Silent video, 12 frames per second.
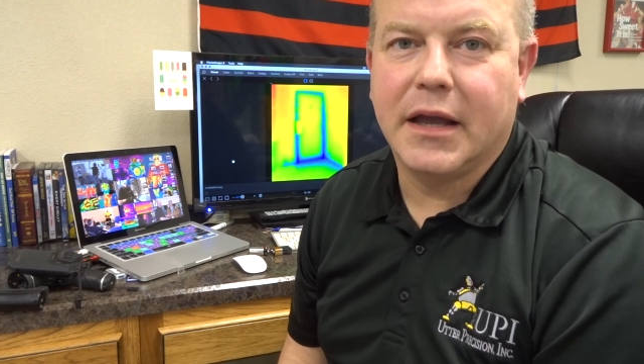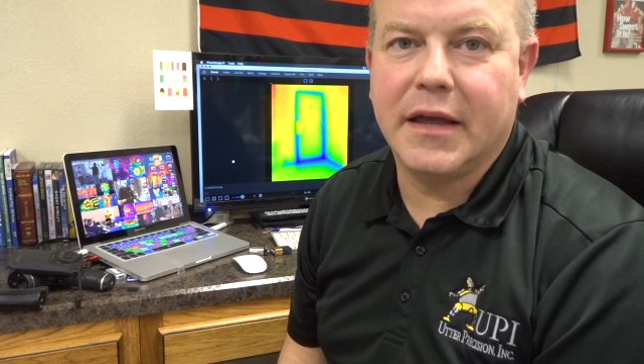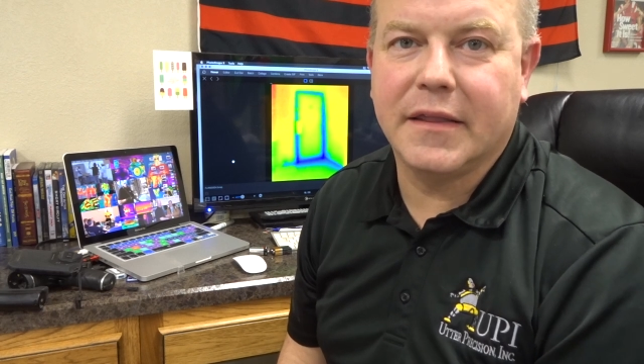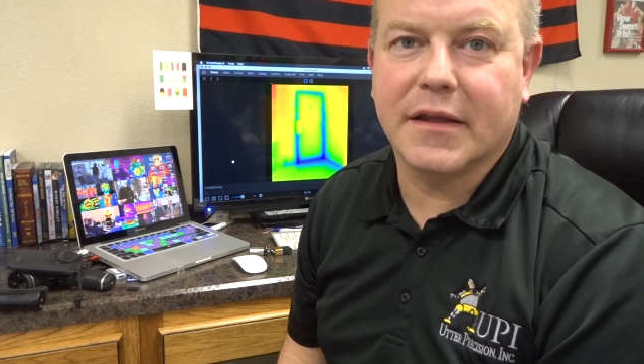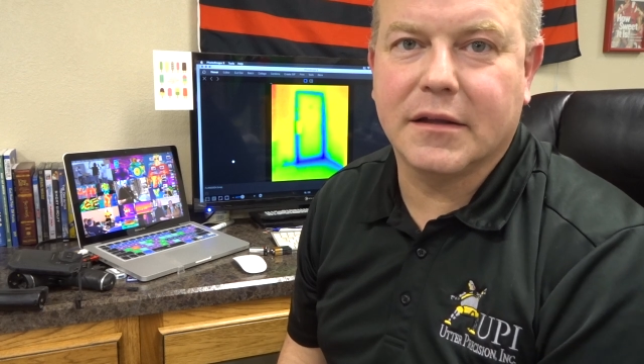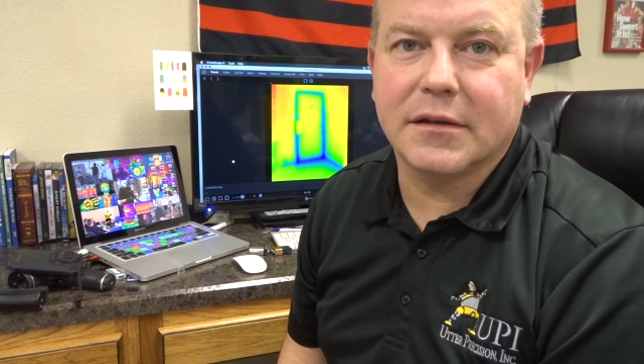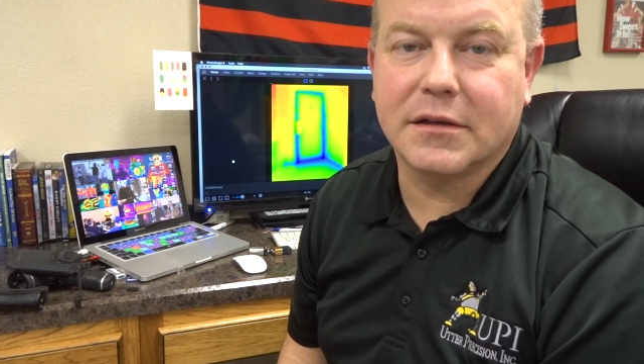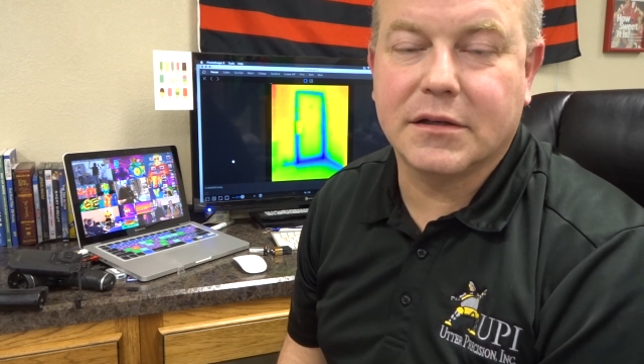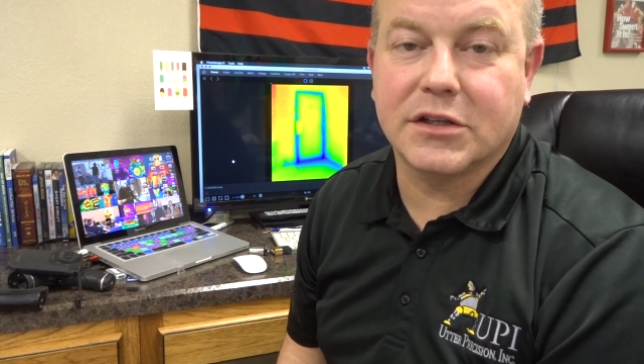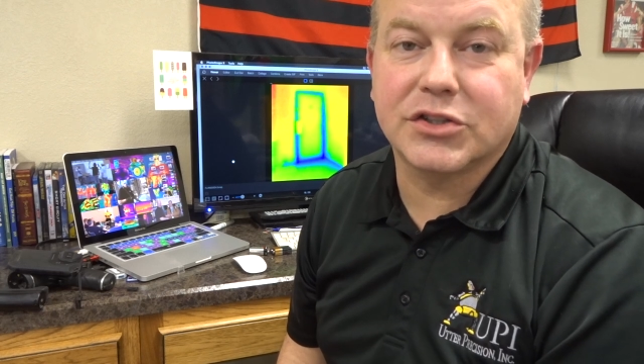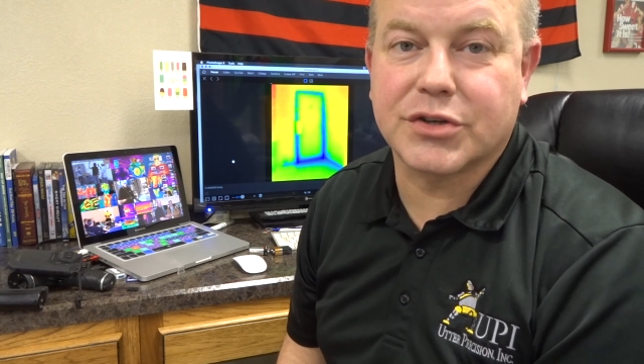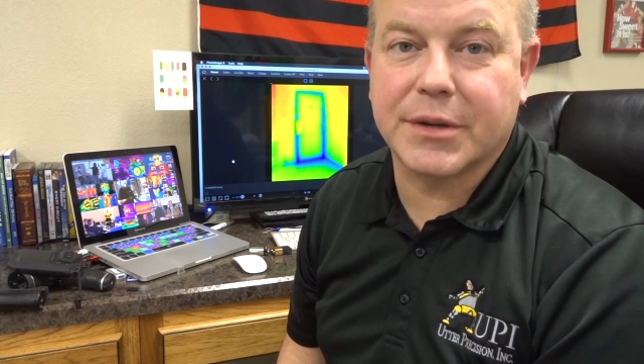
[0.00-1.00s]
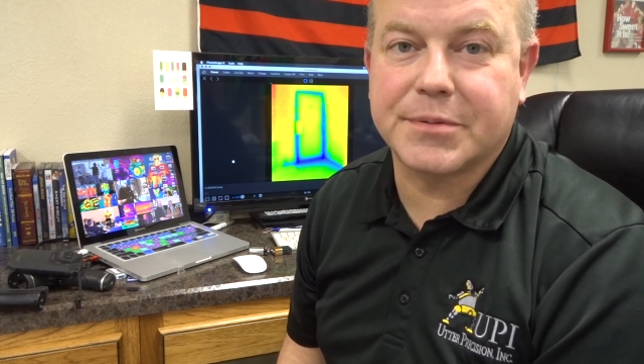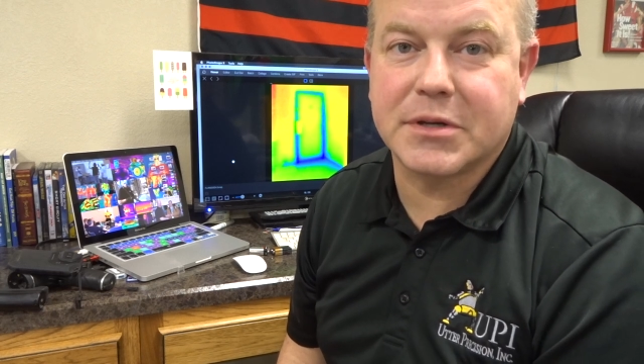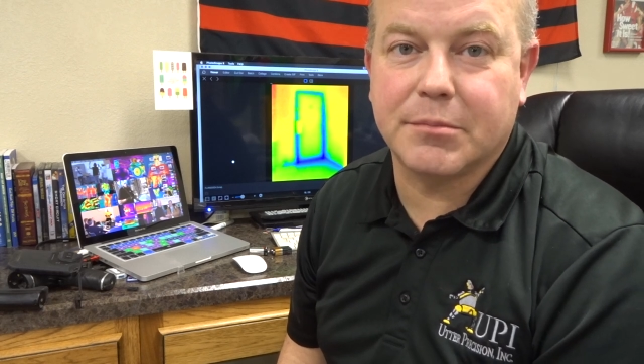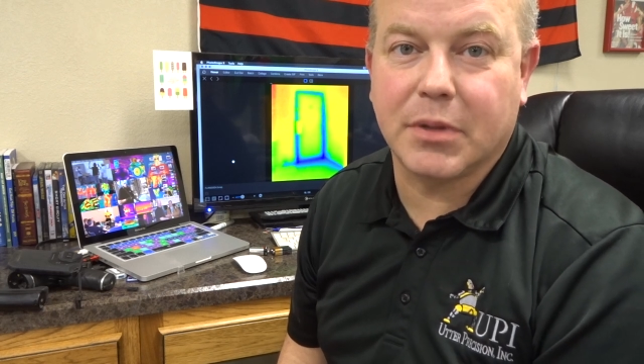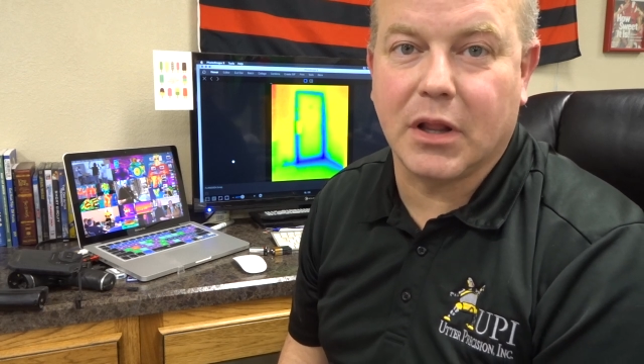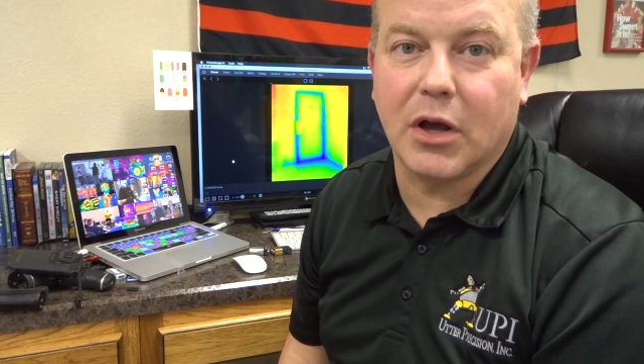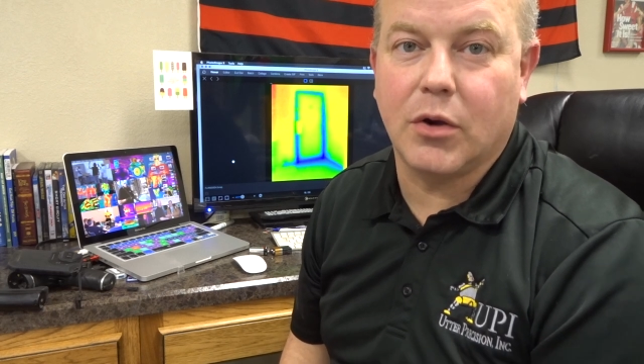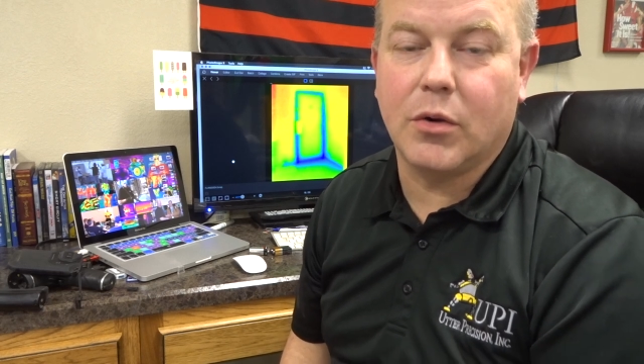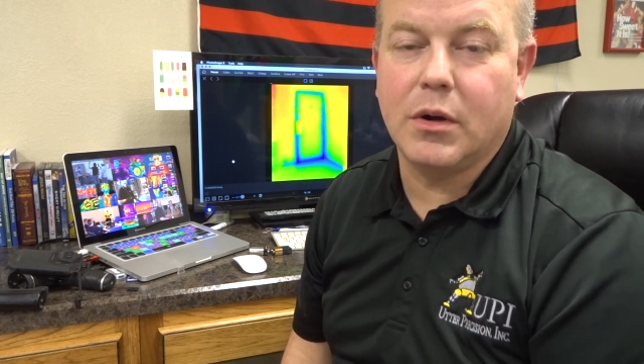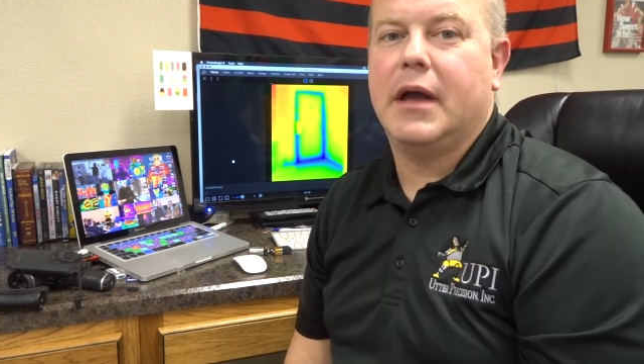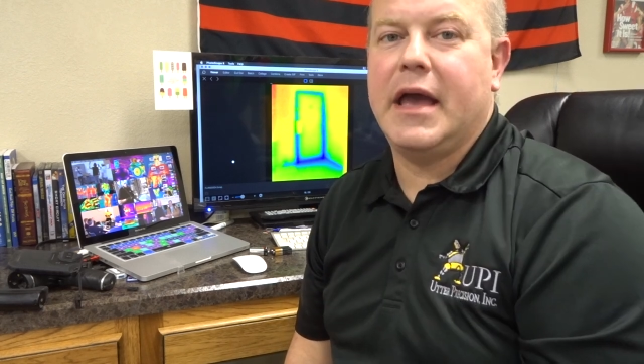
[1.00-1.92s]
in the description below,